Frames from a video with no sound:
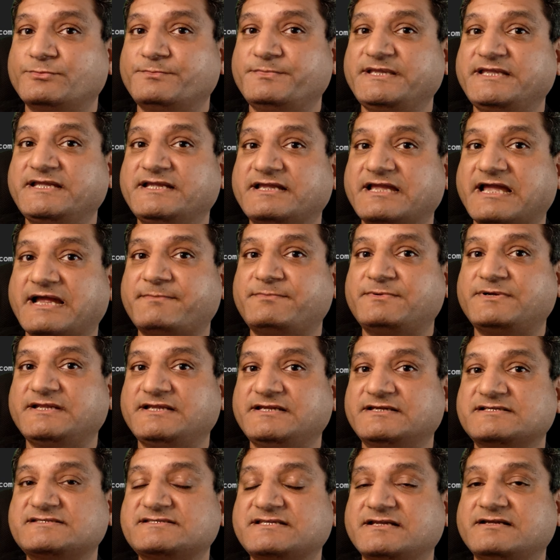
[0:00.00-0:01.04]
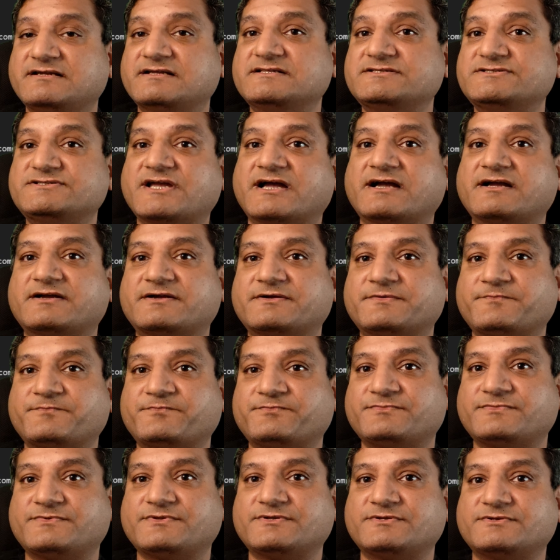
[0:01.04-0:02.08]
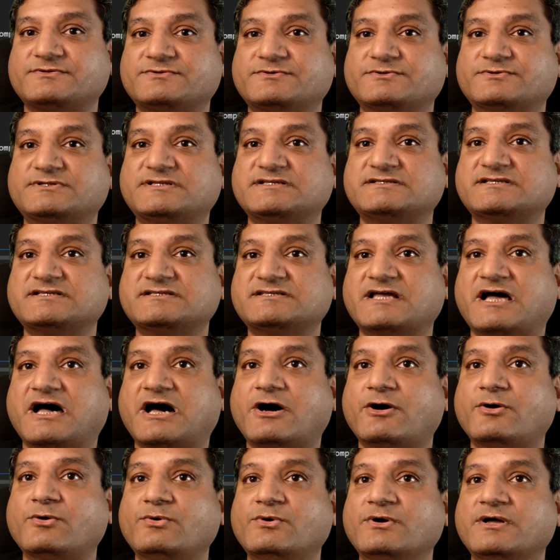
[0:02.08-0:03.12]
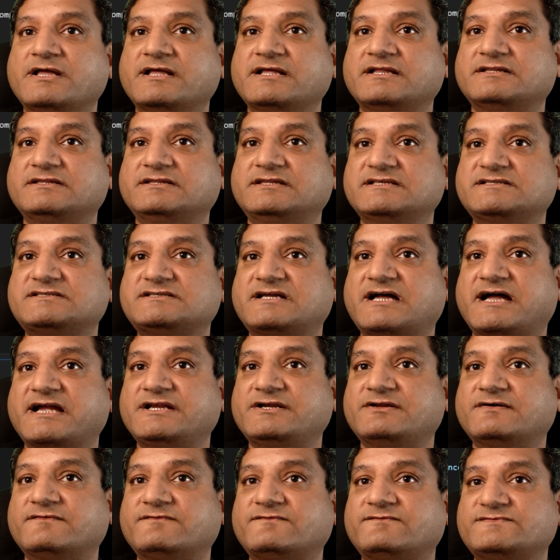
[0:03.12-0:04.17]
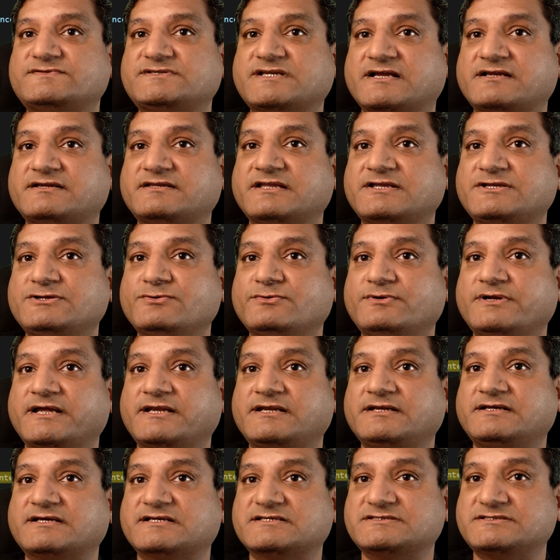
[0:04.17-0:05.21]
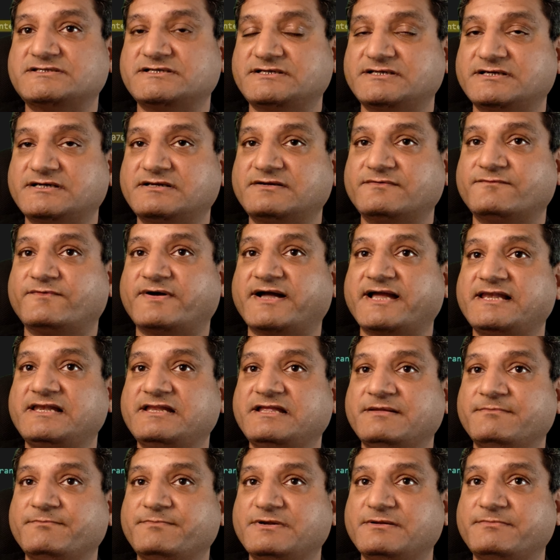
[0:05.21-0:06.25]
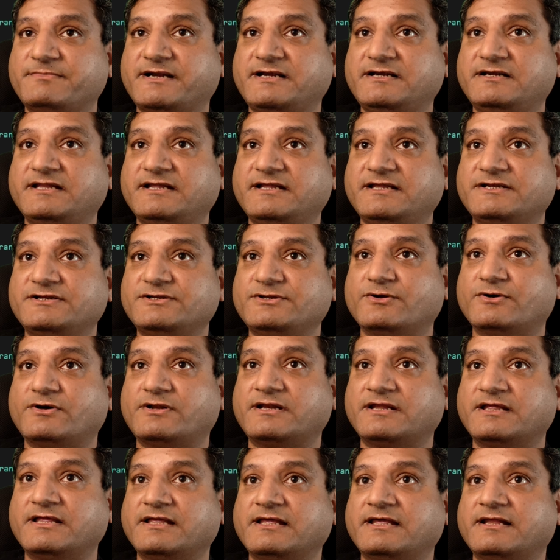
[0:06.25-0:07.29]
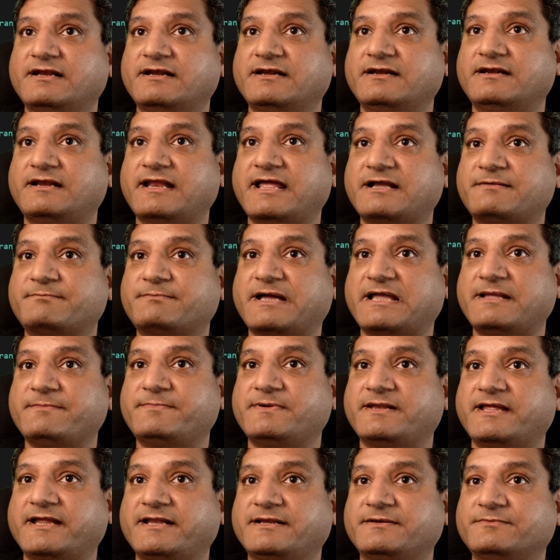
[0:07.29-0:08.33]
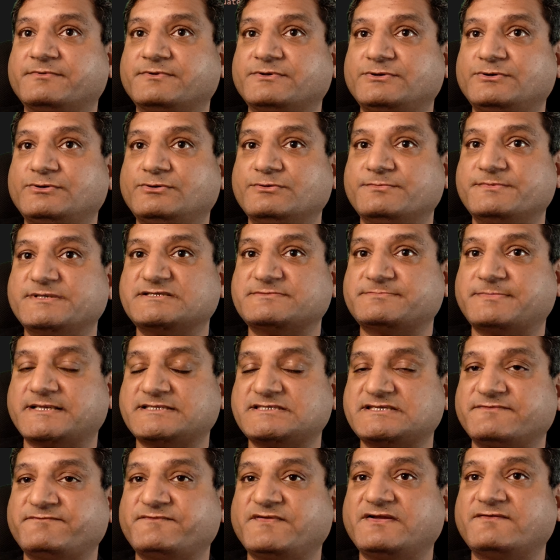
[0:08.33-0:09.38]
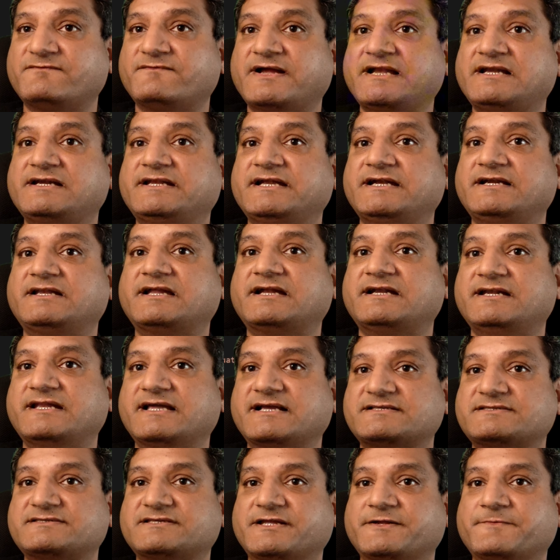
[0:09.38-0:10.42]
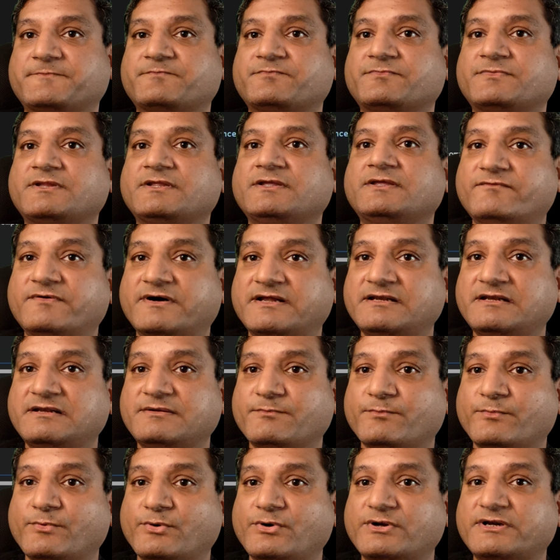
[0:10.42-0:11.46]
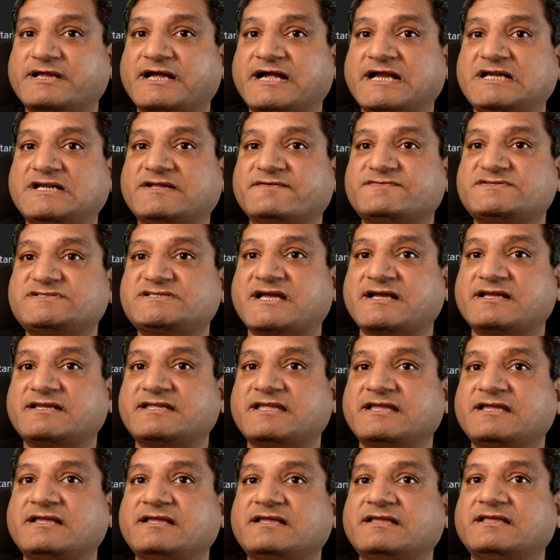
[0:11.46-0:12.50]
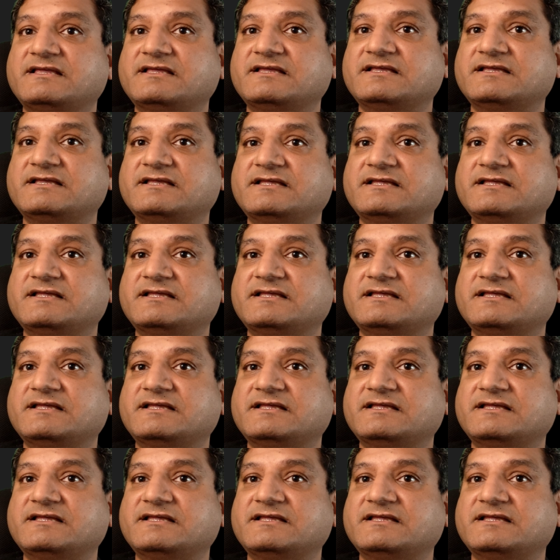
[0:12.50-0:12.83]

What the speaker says: to be kept in a single chunk. So this is how this kind of chunking you can consider while implementing in your RAG pipeline, to be specific, while data indexing. One more kind of chunking